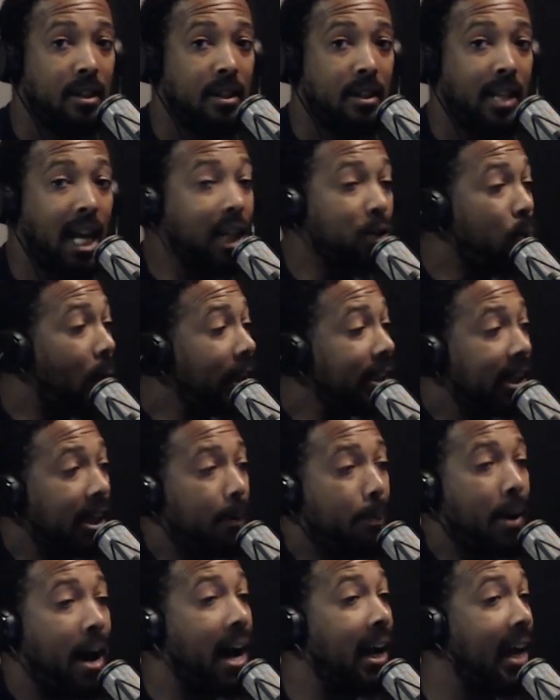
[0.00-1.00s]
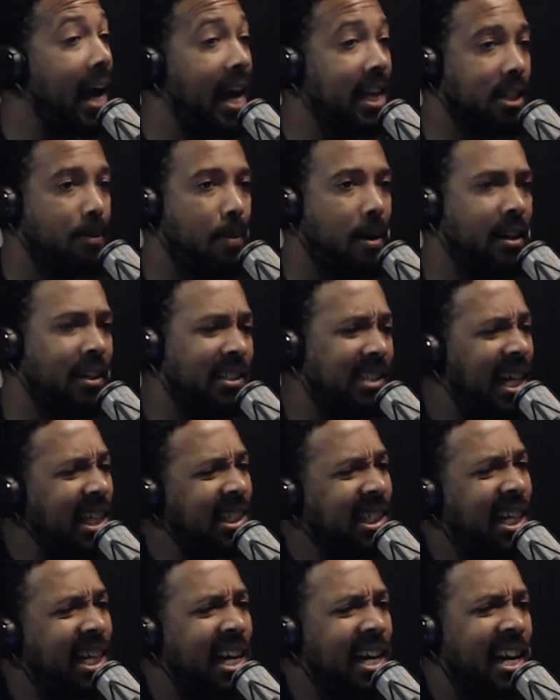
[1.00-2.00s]
That's why I did a podcast about it, because that
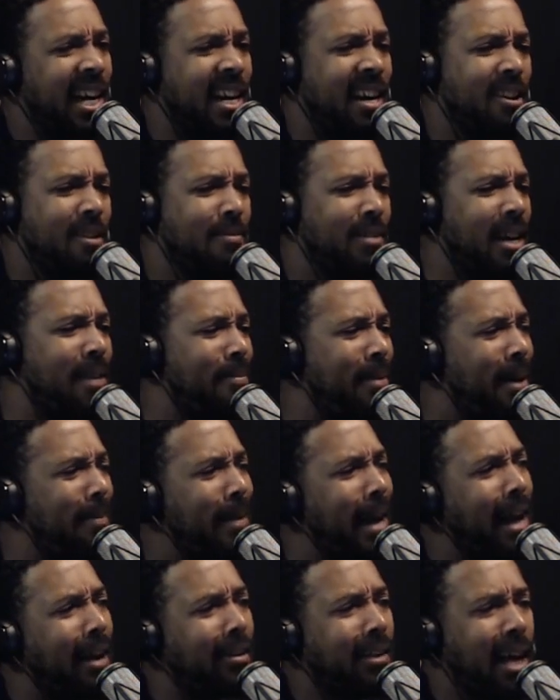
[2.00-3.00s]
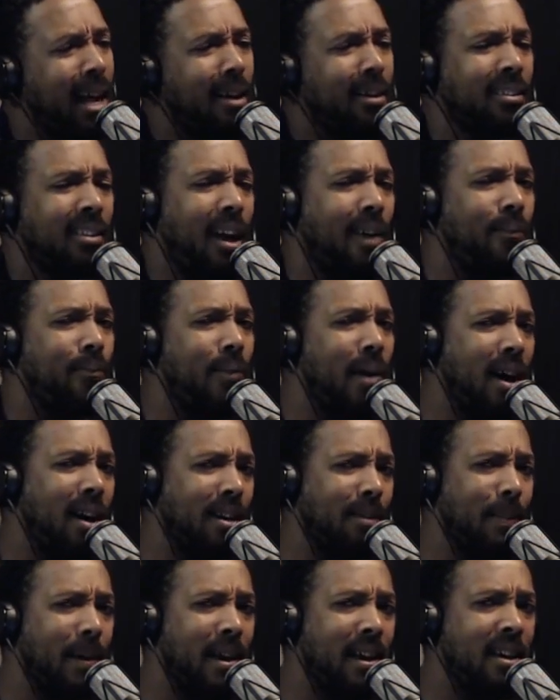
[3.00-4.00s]
shit kind of irritated me. I'm like, damn, what the
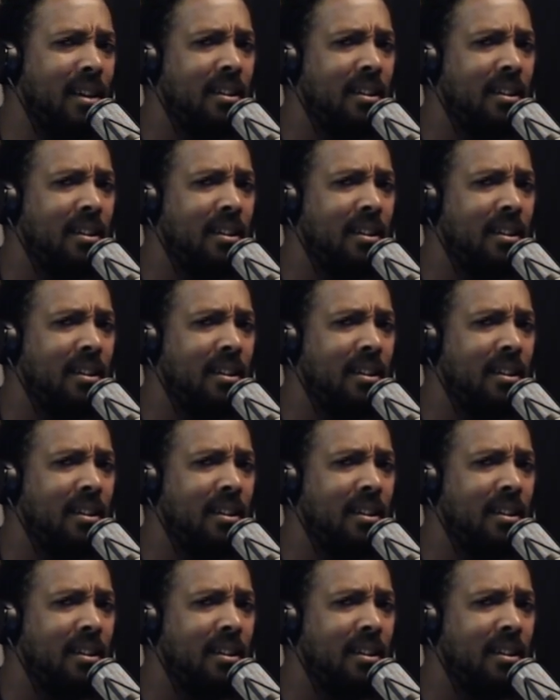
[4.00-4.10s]
fuck, man?